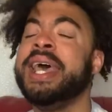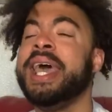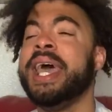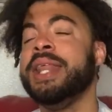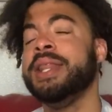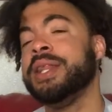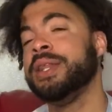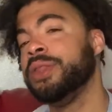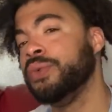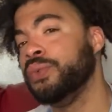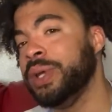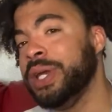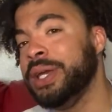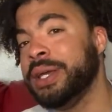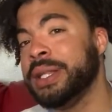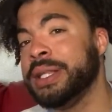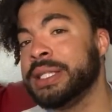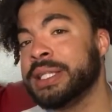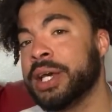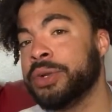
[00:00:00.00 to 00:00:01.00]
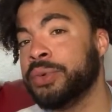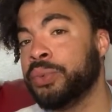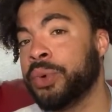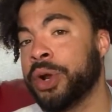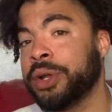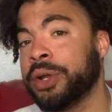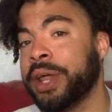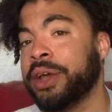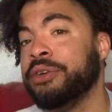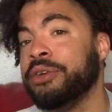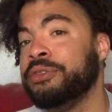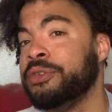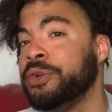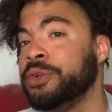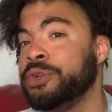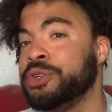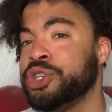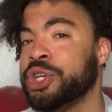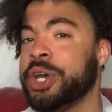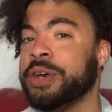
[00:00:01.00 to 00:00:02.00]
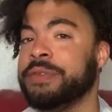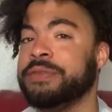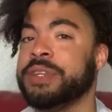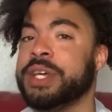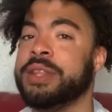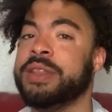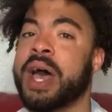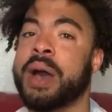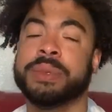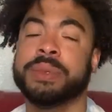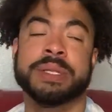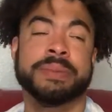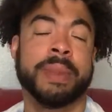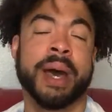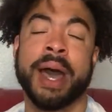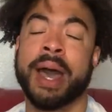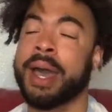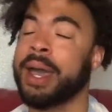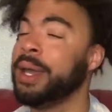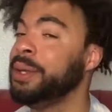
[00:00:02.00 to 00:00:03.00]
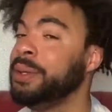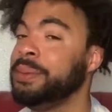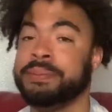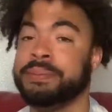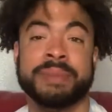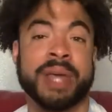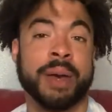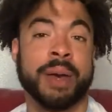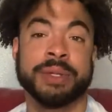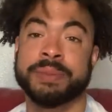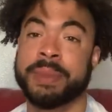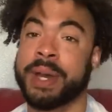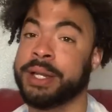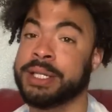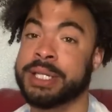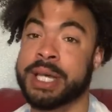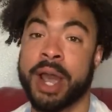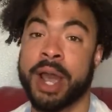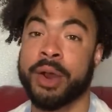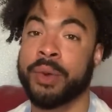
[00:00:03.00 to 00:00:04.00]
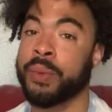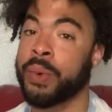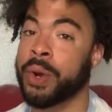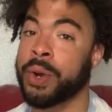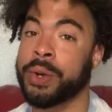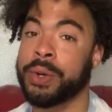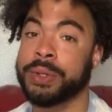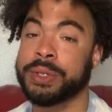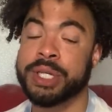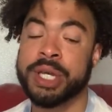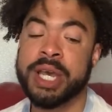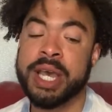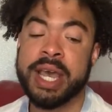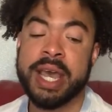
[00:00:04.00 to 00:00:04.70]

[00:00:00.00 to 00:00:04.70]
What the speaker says: and then on the weekends I'd work like a full shift, and that was my entire world,